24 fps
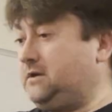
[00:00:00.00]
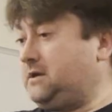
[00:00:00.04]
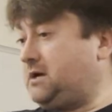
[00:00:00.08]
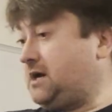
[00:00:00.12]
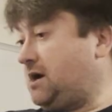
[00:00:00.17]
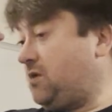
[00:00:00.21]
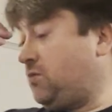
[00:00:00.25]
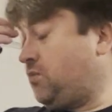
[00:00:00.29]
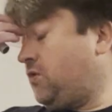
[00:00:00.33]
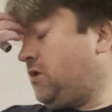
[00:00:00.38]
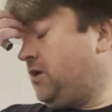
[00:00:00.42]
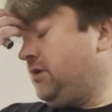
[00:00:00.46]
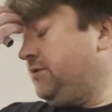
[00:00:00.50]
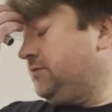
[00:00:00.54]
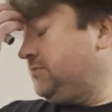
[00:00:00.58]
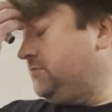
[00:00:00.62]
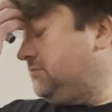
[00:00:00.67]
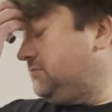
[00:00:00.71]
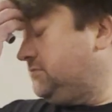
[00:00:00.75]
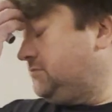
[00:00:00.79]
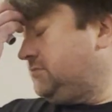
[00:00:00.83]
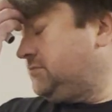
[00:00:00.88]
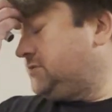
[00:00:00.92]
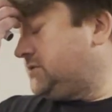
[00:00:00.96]
One
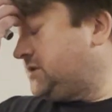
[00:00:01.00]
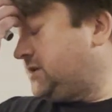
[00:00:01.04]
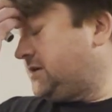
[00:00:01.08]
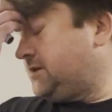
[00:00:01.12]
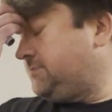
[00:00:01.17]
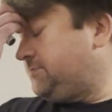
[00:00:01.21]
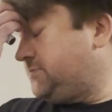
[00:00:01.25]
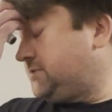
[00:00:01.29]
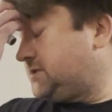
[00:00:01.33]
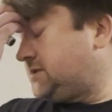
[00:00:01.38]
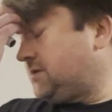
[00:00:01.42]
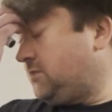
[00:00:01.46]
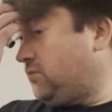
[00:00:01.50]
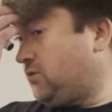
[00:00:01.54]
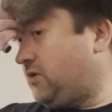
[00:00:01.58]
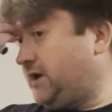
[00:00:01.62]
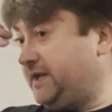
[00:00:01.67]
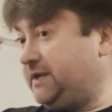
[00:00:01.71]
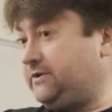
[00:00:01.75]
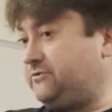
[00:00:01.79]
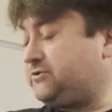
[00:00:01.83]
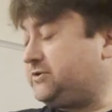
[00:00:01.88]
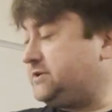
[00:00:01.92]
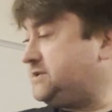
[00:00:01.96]
sort of
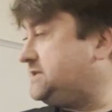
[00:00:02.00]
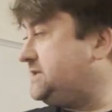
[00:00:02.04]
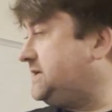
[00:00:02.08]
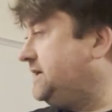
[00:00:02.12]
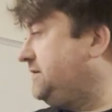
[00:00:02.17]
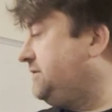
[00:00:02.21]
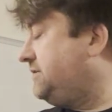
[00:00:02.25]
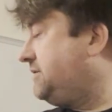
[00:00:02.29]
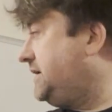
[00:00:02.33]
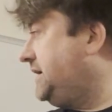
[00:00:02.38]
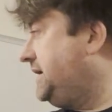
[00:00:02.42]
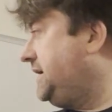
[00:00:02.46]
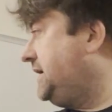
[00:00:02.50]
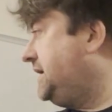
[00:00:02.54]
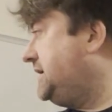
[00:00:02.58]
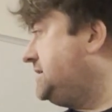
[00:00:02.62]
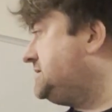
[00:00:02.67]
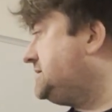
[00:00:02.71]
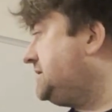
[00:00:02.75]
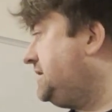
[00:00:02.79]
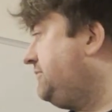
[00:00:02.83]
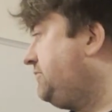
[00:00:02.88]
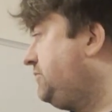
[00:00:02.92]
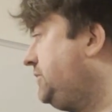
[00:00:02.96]
somewhat interesting thing
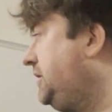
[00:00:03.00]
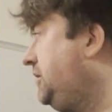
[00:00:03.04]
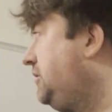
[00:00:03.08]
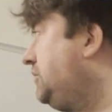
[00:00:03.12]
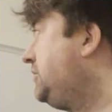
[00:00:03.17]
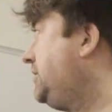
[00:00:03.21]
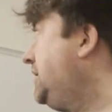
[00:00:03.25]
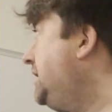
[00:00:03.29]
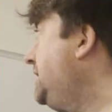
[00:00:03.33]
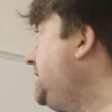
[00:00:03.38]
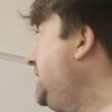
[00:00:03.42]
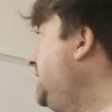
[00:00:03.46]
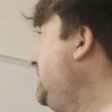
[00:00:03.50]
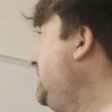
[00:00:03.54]
is if we look at